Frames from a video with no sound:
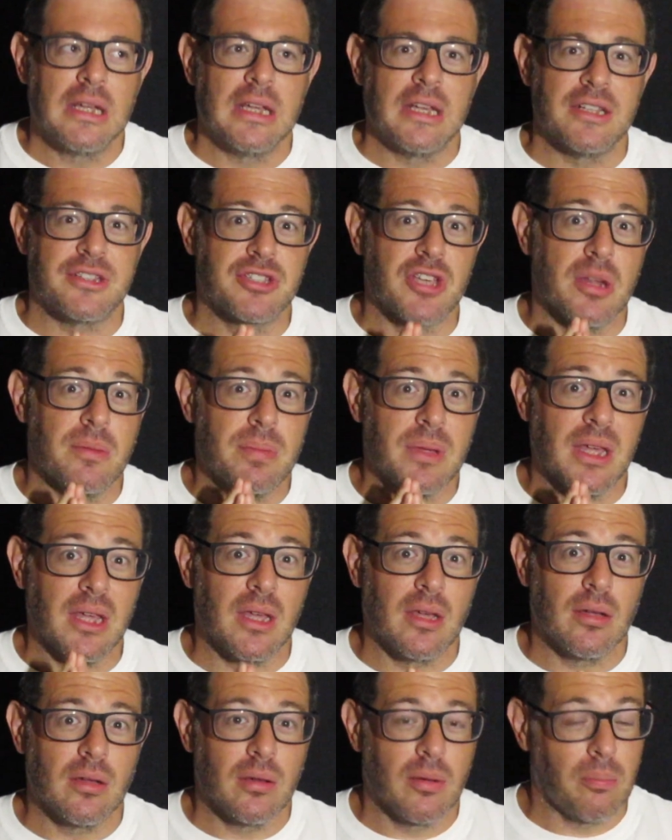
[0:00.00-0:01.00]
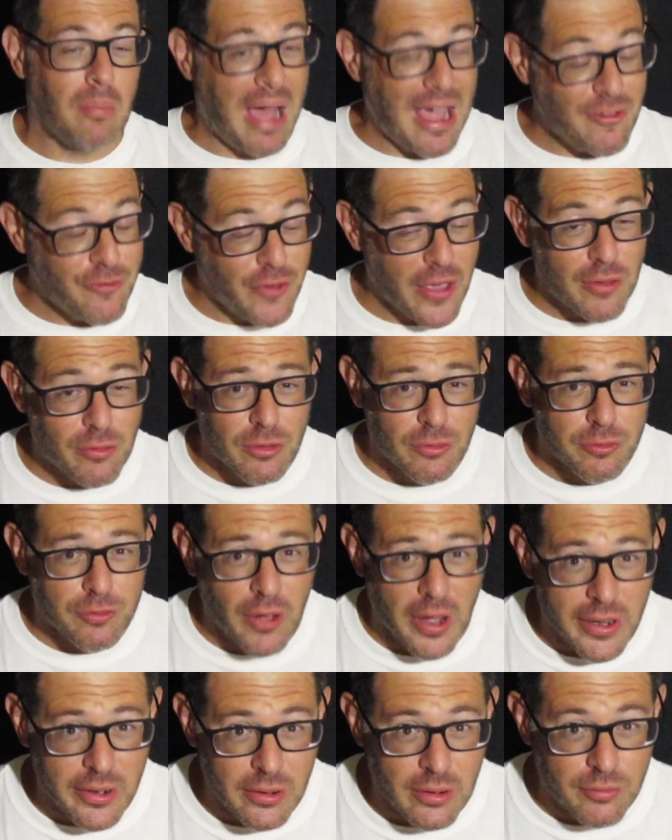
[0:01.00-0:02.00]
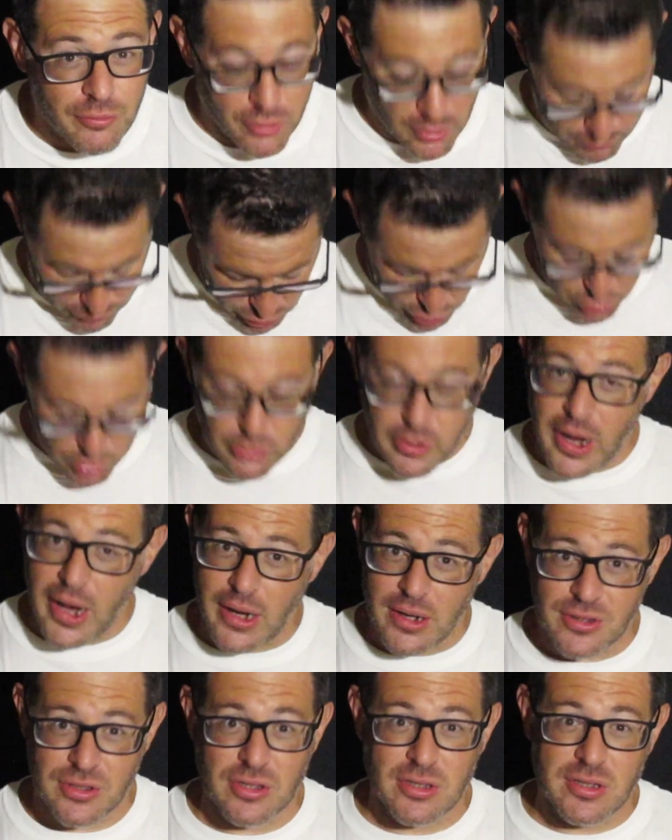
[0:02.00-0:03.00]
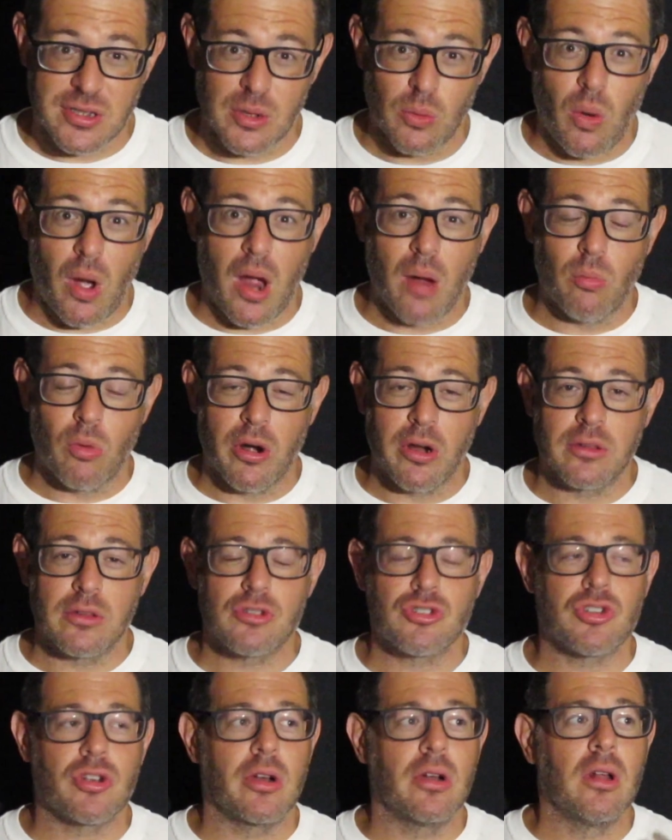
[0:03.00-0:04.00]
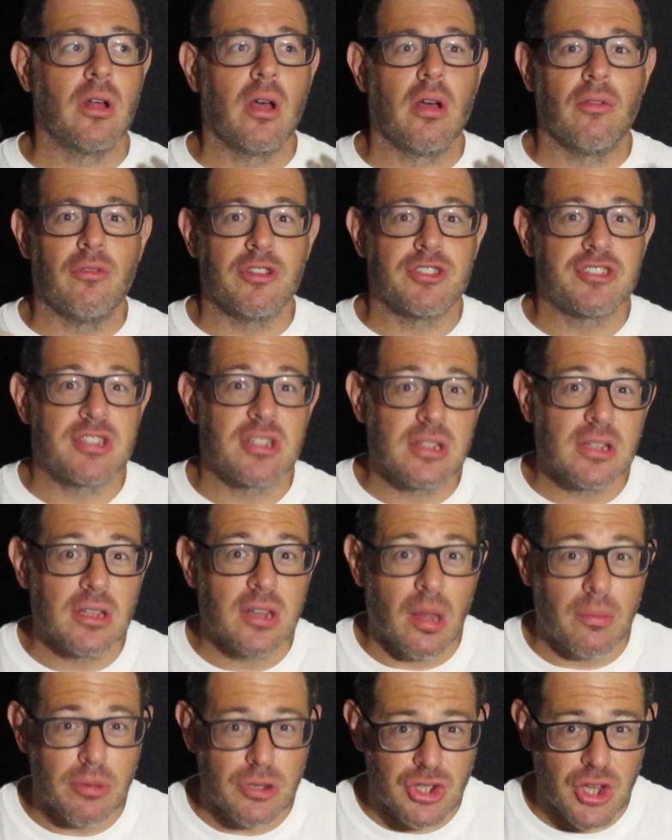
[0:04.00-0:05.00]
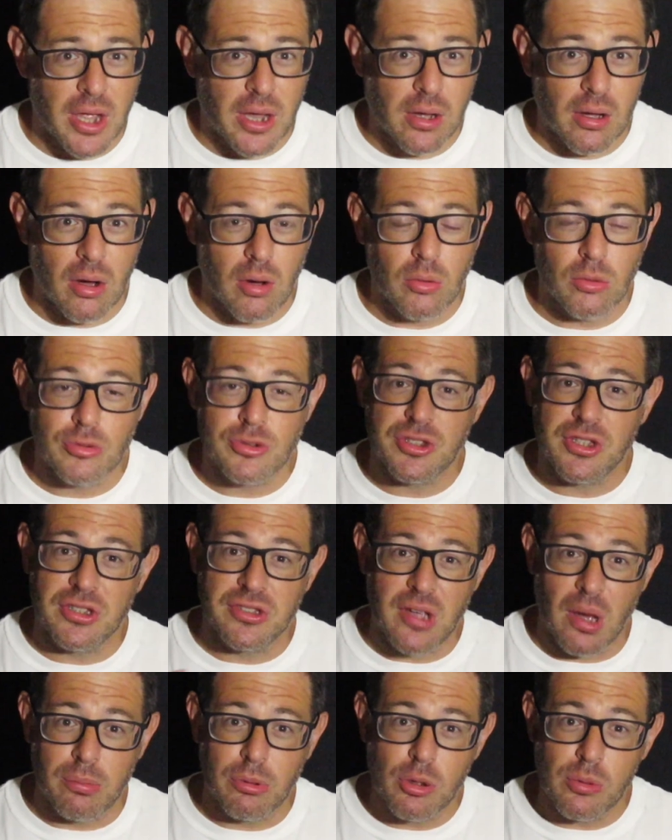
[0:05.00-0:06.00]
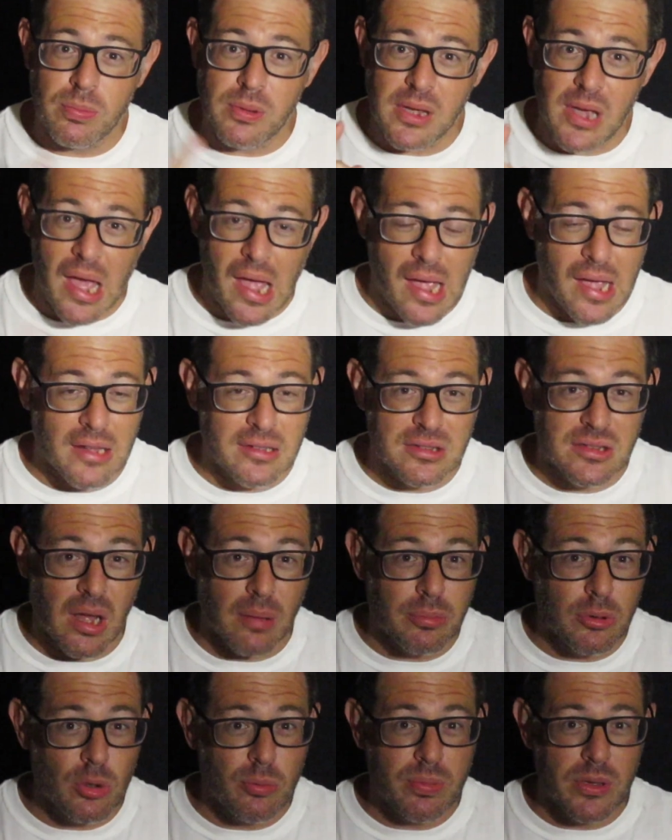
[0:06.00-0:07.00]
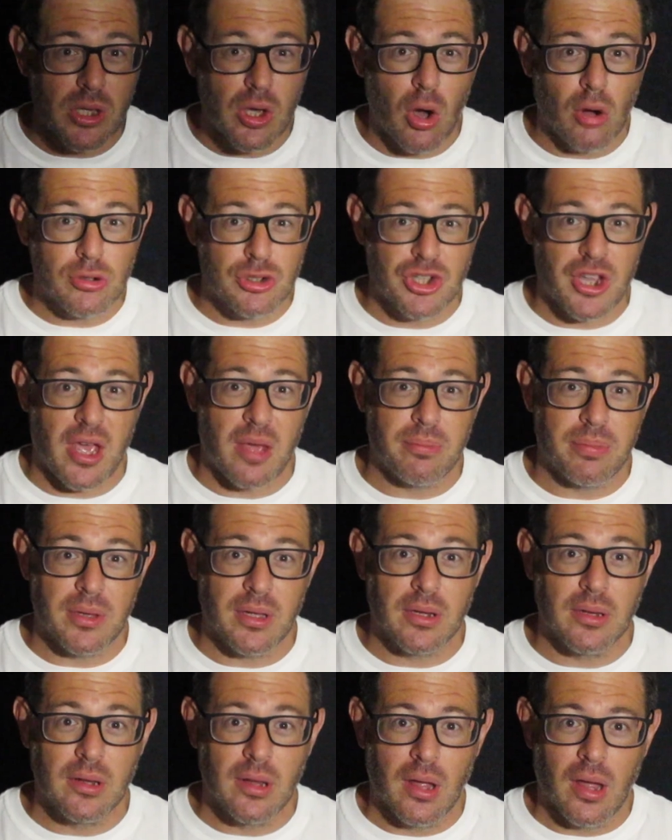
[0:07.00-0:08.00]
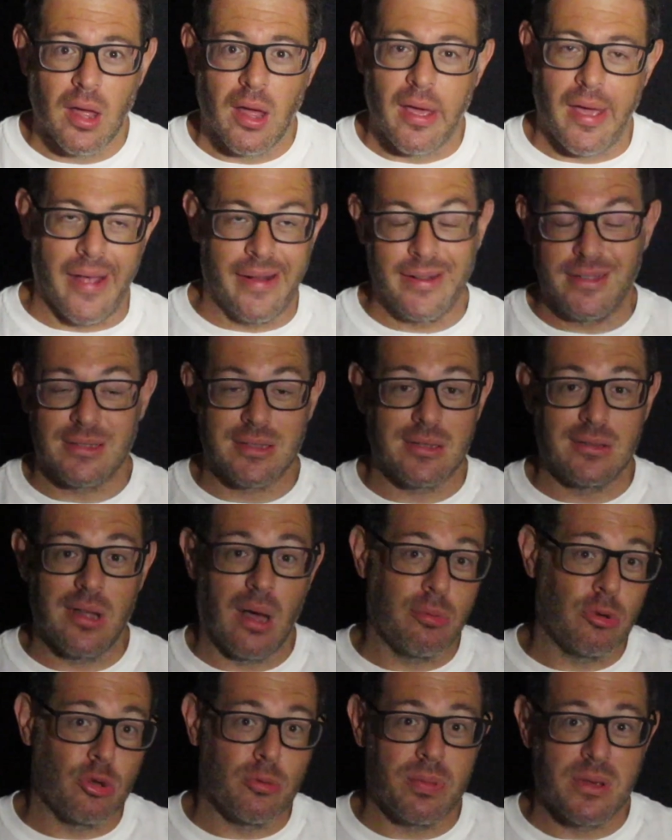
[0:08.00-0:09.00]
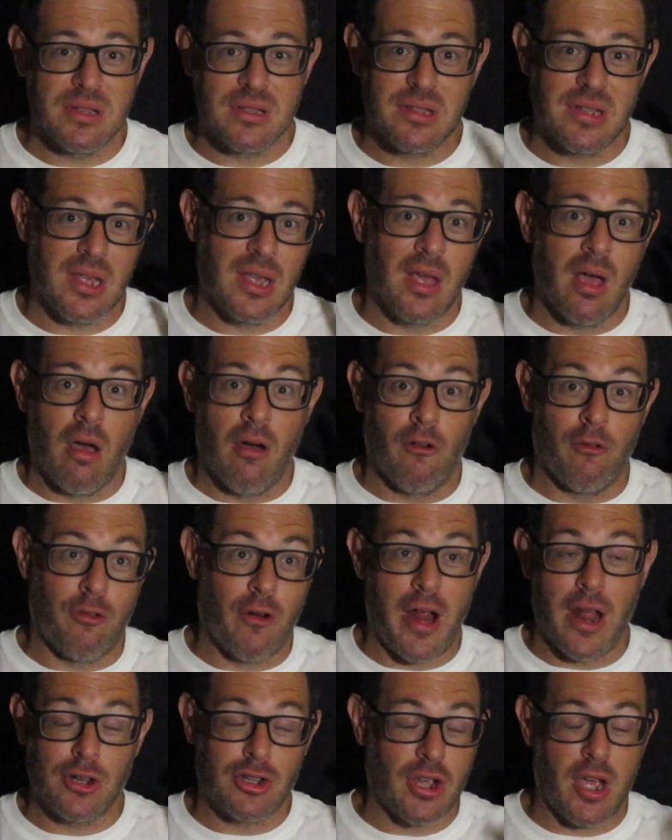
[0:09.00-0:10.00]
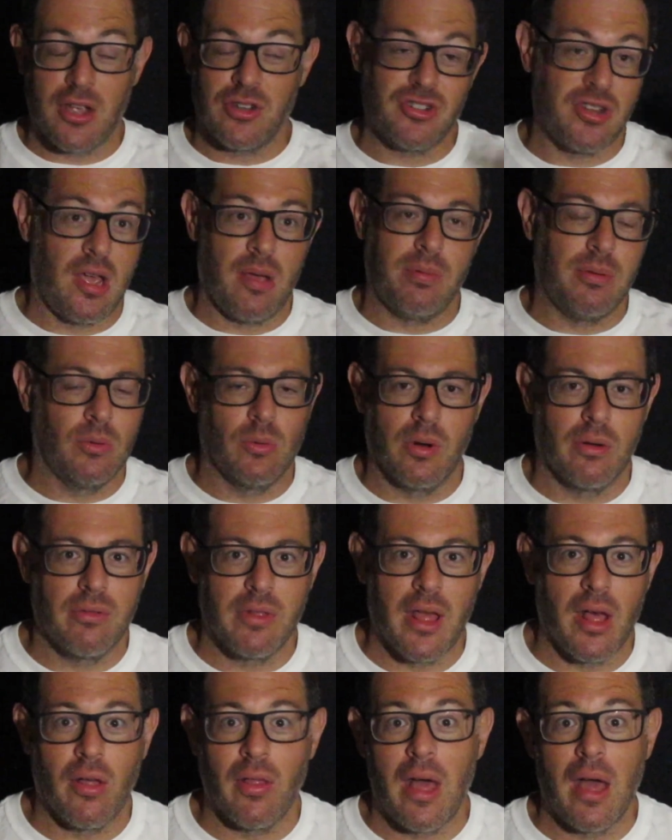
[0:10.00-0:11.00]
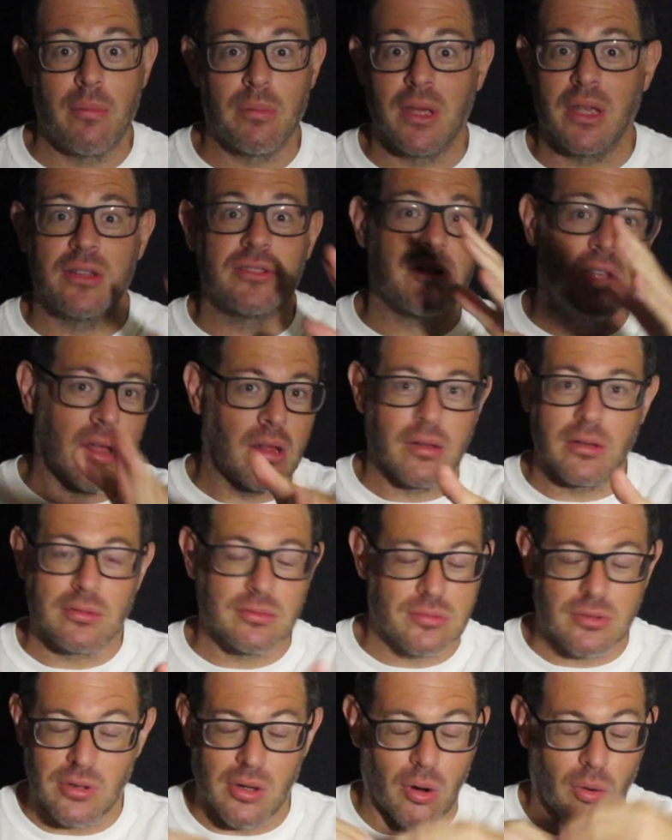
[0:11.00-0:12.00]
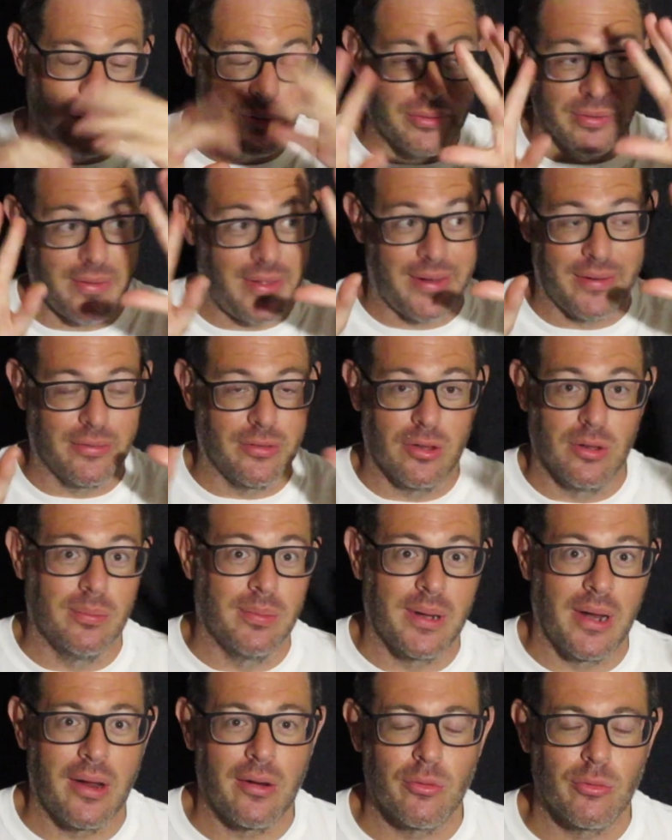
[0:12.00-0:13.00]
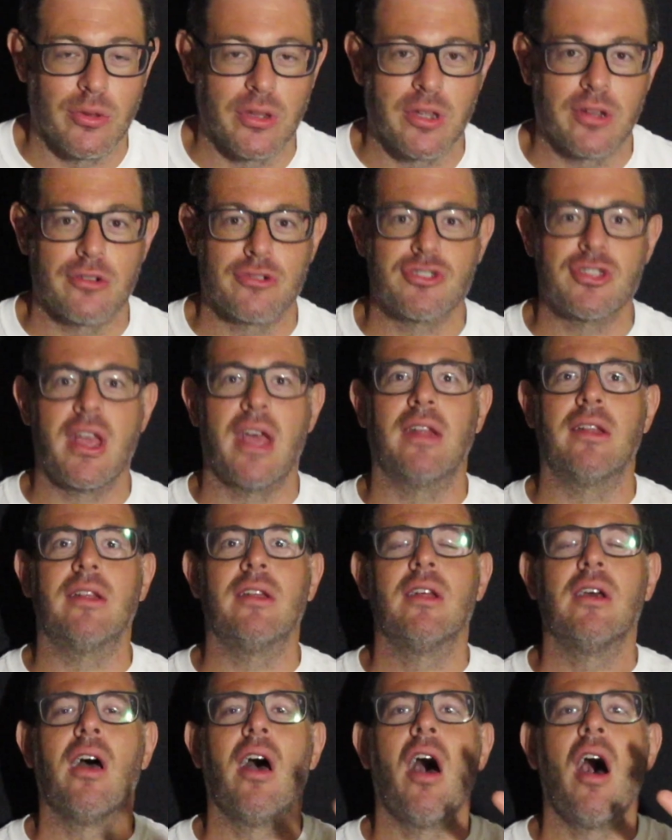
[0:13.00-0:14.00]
It's going to be my favorite fighter from the Ukraine, as you can see why I'm wearing the shirt, Vasiliy Lomachenko, who's the WBA and WBO champion, and he's the WBC franchise champion, whatever the hell that means. I'll go into that a little bit. I don't really understand it.